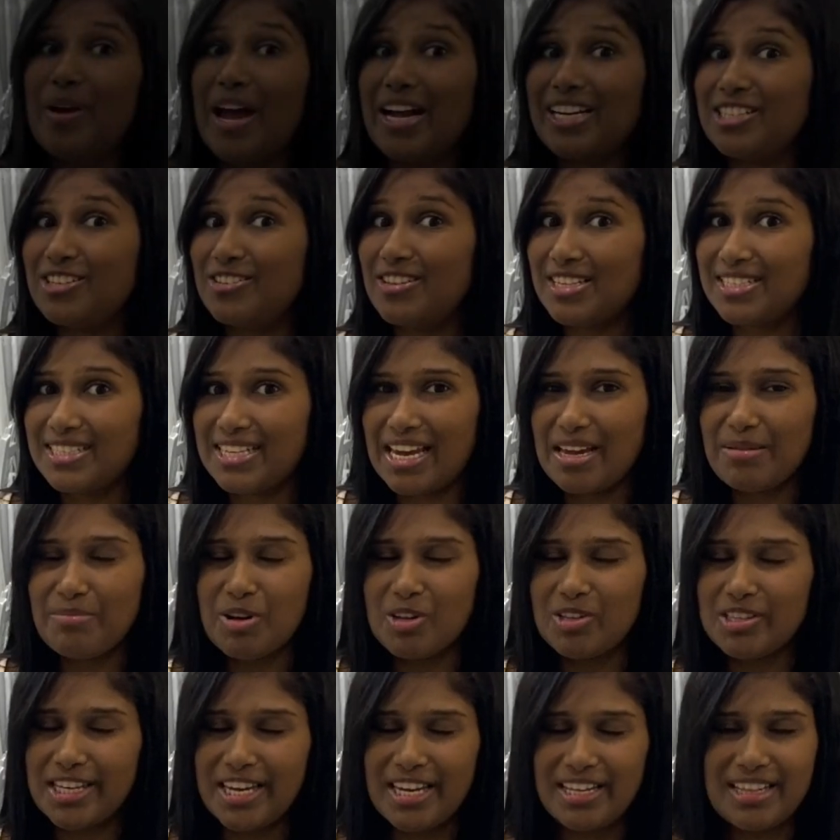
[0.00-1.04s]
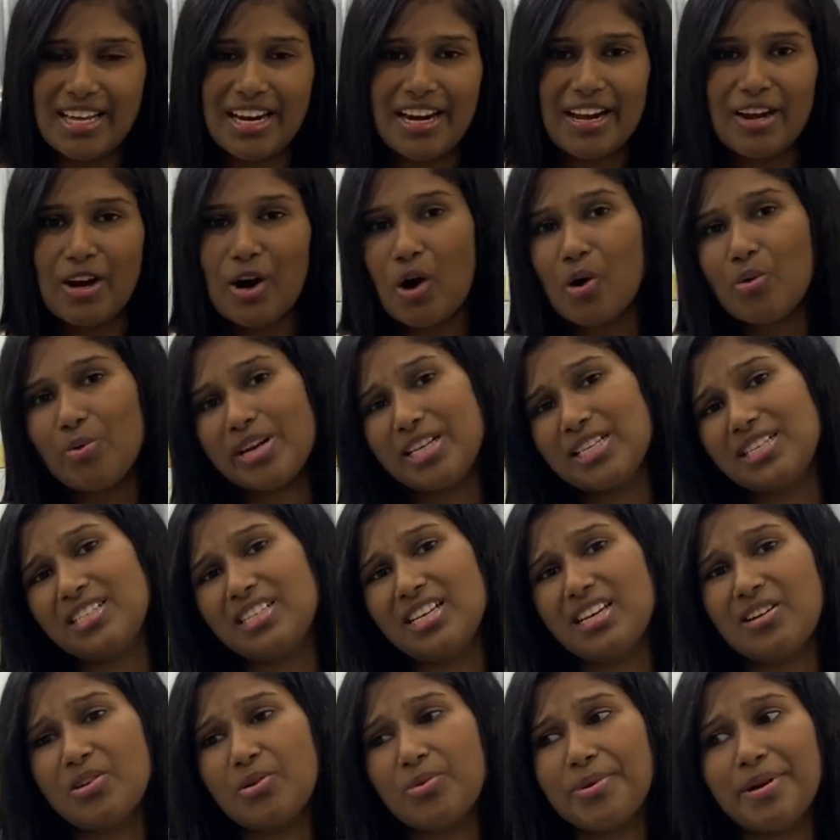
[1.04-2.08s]
back to the same old thing that I always
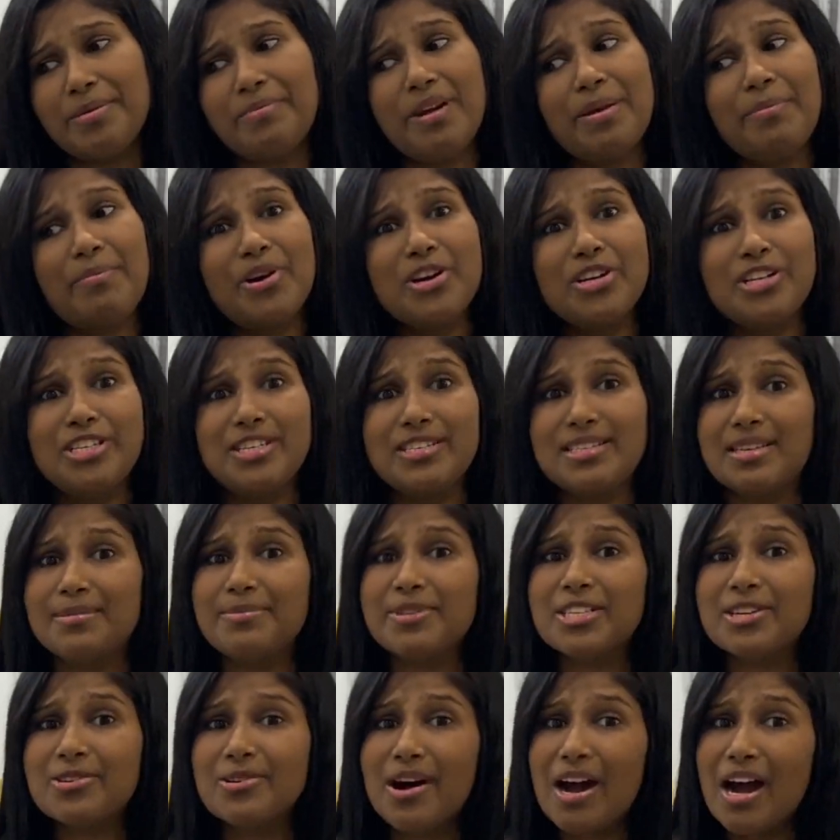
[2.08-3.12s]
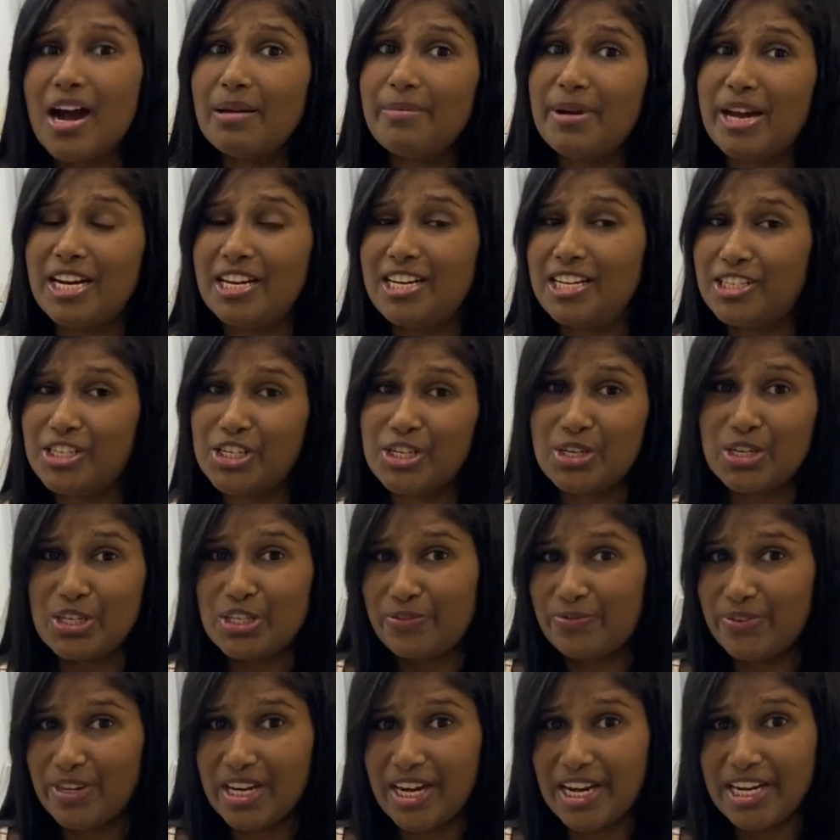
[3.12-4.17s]
tell, remember to subscribe and hit your
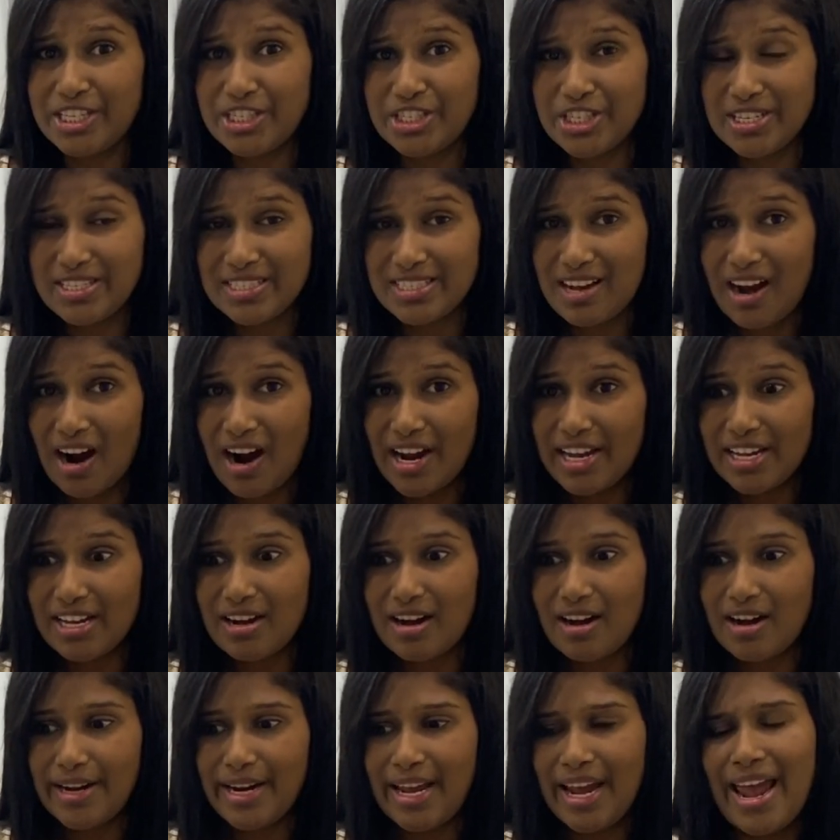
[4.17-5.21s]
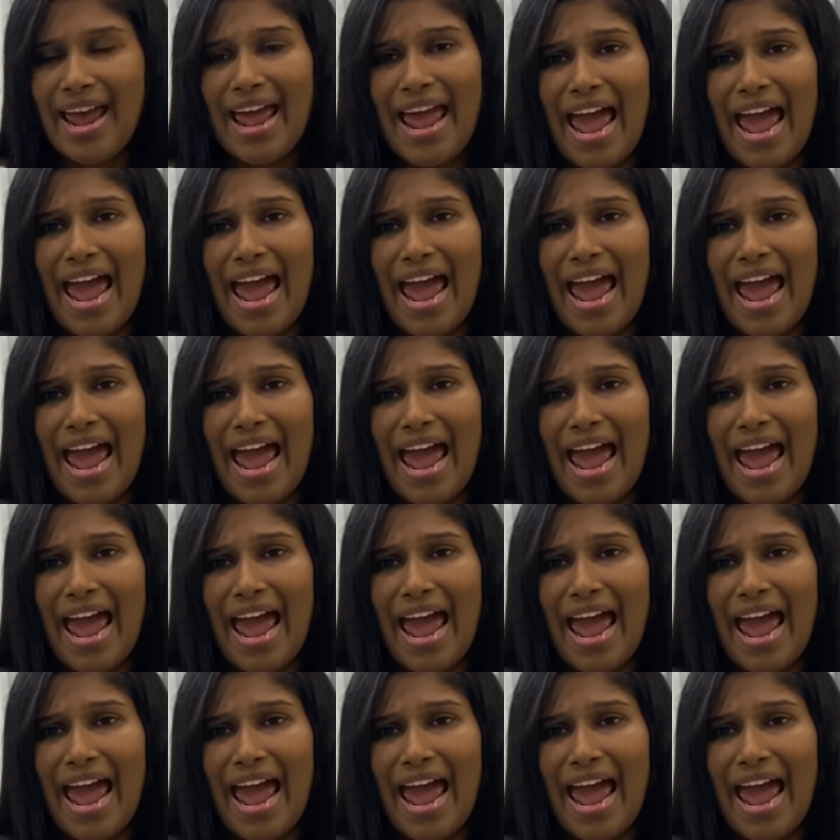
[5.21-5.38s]
notifications icon.